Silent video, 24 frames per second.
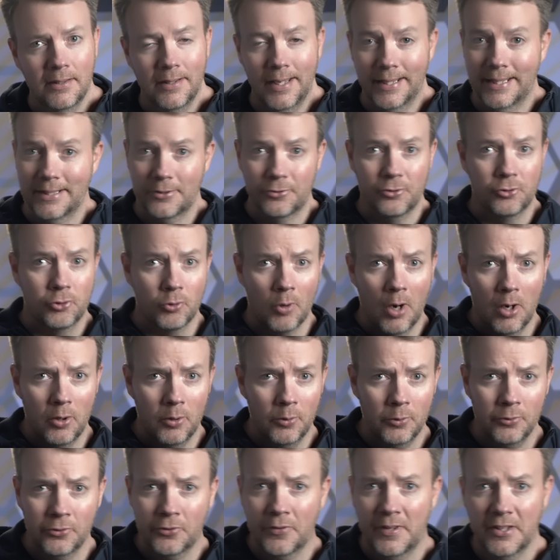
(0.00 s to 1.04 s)
Against
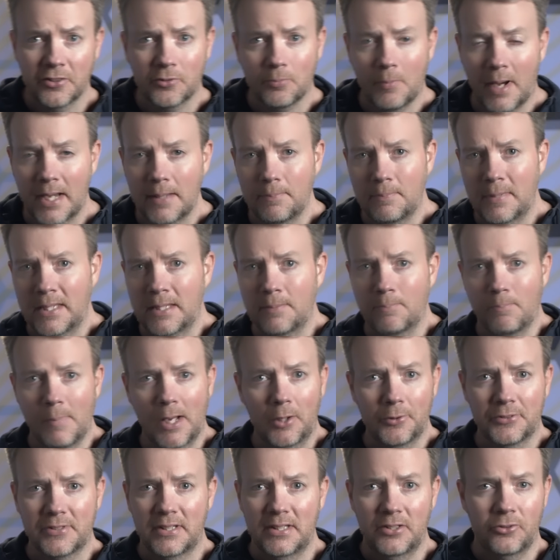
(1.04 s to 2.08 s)
drones, this might mean
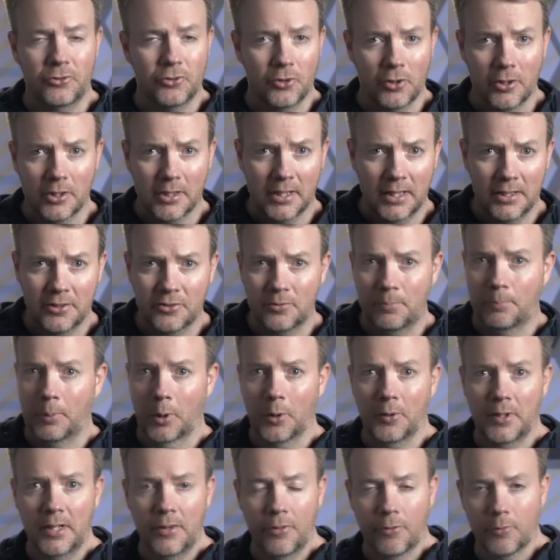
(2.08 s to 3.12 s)
melting circuits,
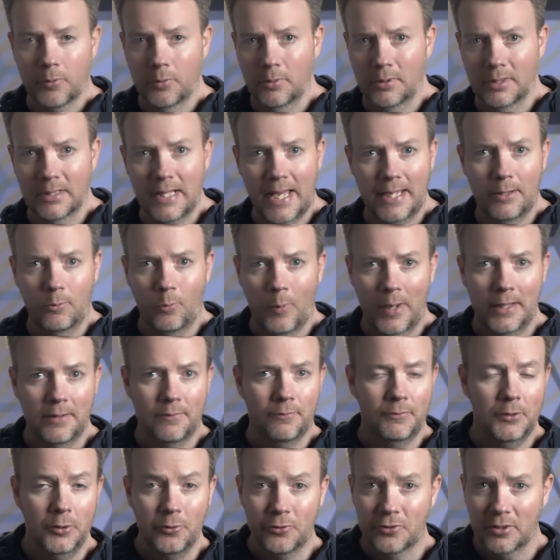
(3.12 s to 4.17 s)
burning through lightweight
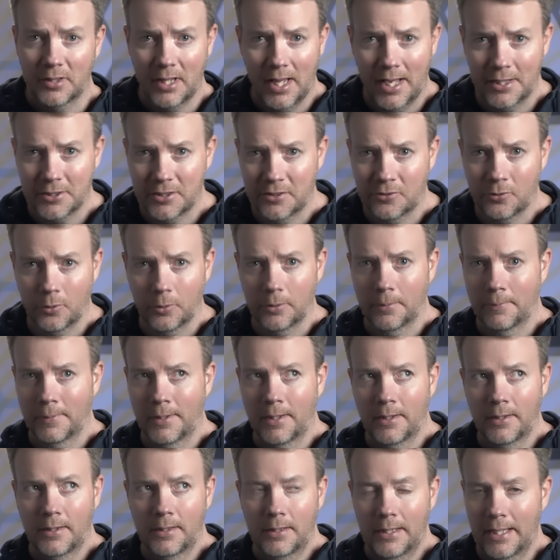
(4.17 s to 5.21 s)
fuselages, or
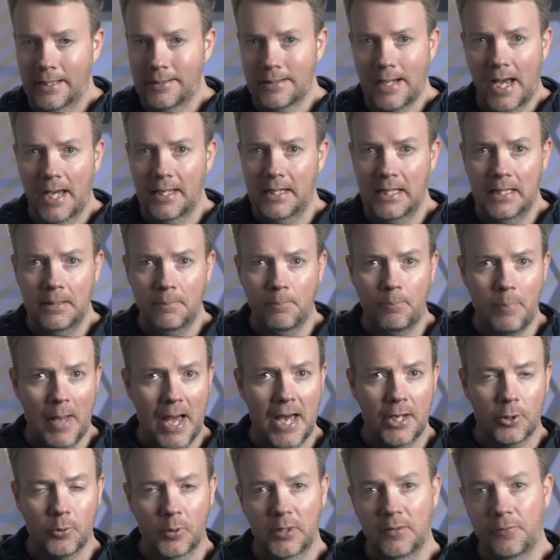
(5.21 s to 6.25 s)
igniting
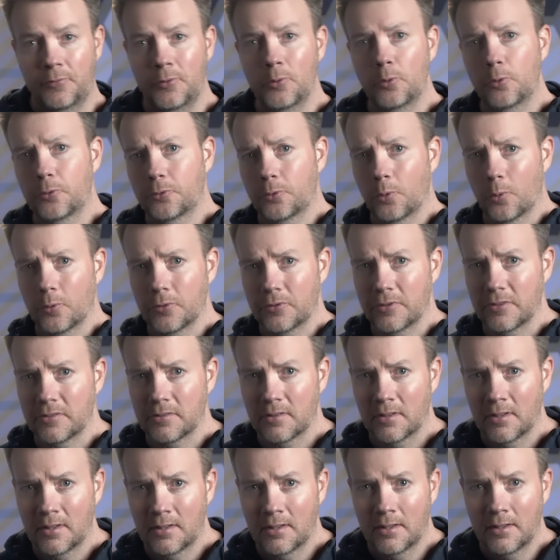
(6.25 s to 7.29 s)
battery fuel
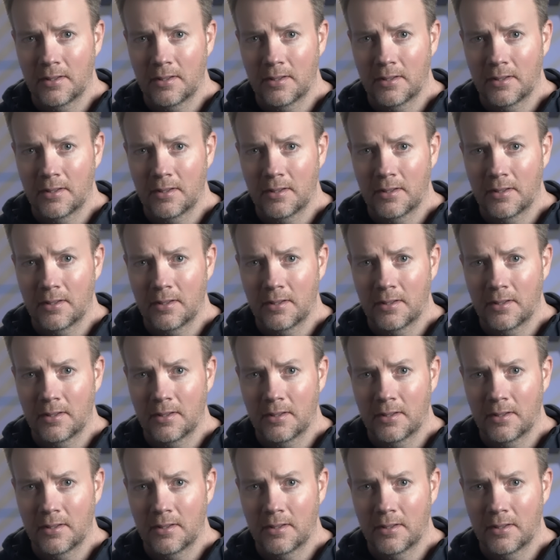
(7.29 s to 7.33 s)
sources.